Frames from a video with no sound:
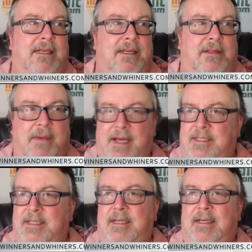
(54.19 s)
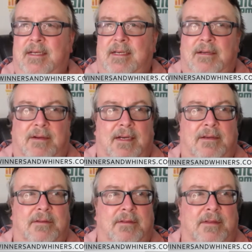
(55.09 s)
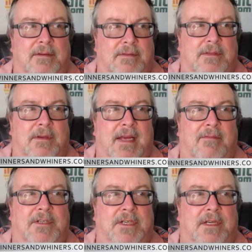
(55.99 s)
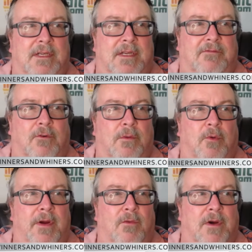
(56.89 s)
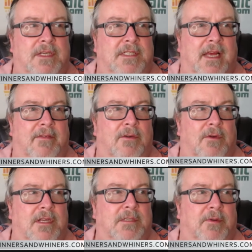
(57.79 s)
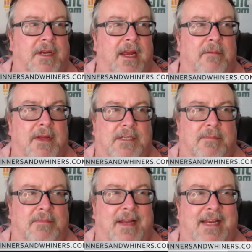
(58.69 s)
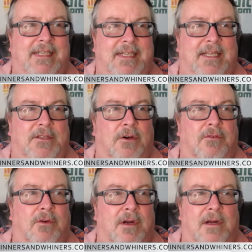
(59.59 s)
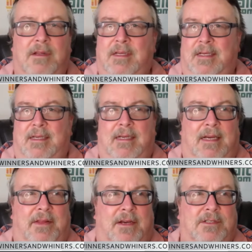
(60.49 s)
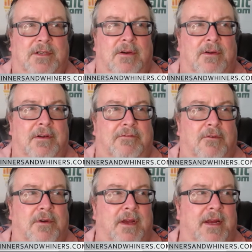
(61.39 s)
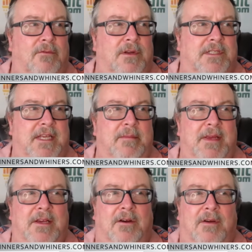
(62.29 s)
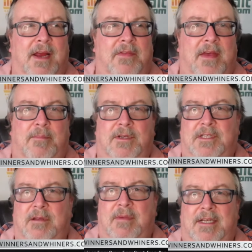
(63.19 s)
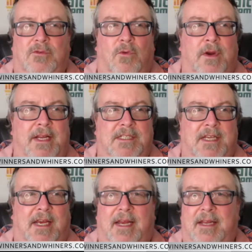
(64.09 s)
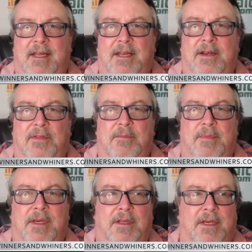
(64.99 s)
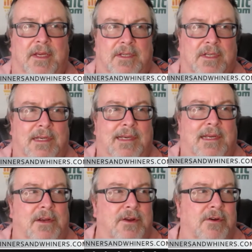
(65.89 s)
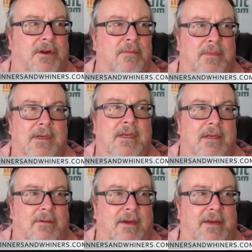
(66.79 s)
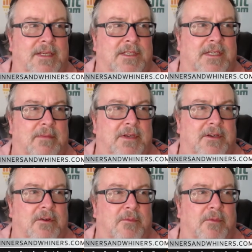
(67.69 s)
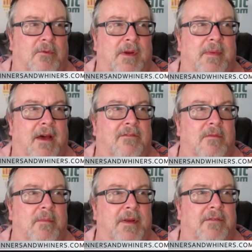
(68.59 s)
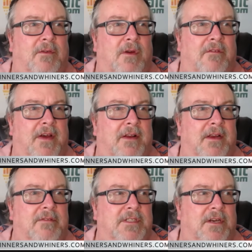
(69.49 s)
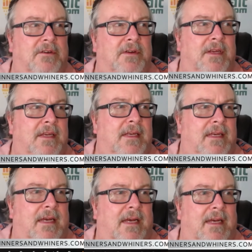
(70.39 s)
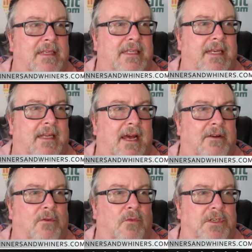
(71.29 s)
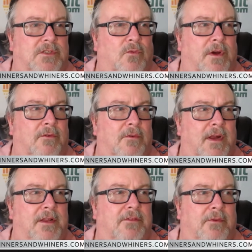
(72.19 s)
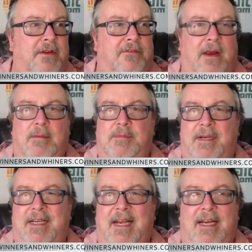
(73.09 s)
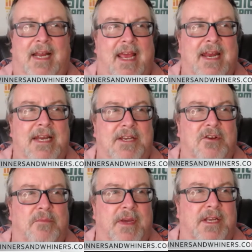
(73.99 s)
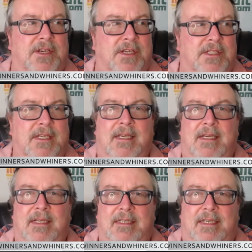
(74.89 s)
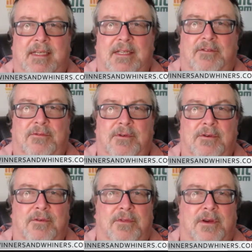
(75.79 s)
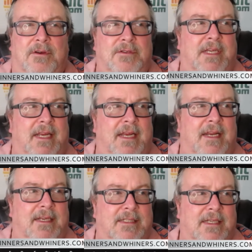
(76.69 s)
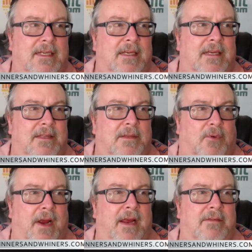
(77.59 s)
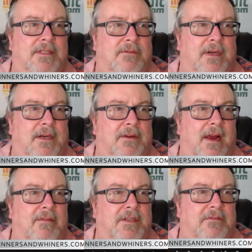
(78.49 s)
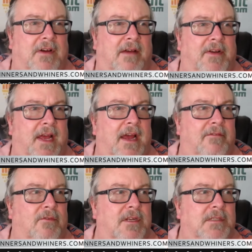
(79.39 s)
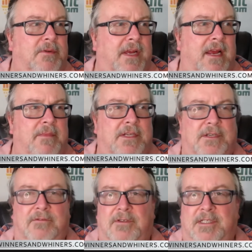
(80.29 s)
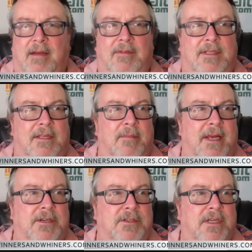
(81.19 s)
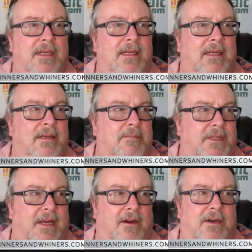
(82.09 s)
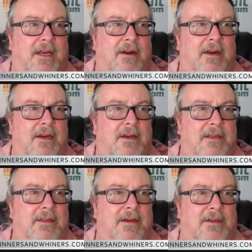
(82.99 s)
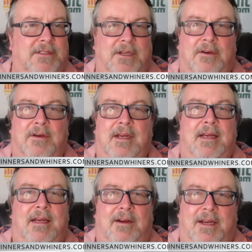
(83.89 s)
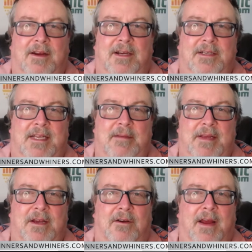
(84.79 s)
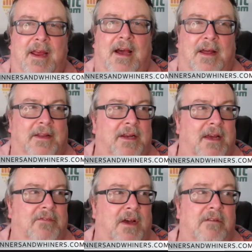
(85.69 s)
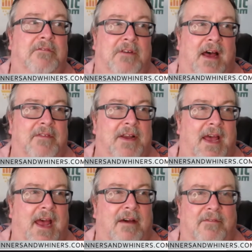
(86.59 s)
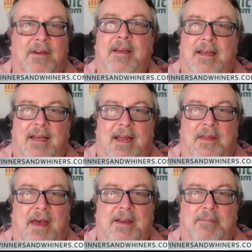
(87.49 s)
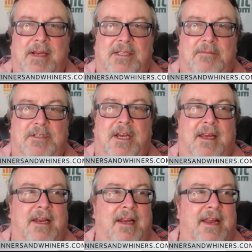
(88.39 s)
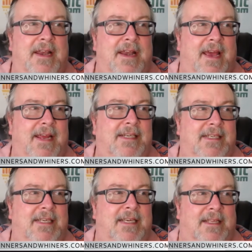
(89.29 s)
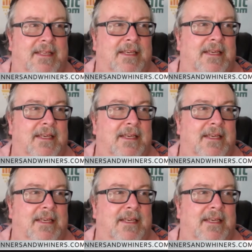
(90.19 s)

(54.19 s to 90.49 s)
The Mets, well, averaging uh, 4.17 runs per game. That's 19th overall. Uh, they also own a 4.91 team ERA, and that puts them 22nd in the big leagues. Newcomb, well, he's attempting to rebound from a bit of a rough outing of his own, uh, as he allowed just one run in three frames, but he needed 82 pitches to get through those innings. The Braves, well, they're averaging five and a half runs per game. That's good for seventh in the majors, but they are carrying. They also are carrying a team ERA, oddly enough, of five and a half, and that makes them check in at 19th.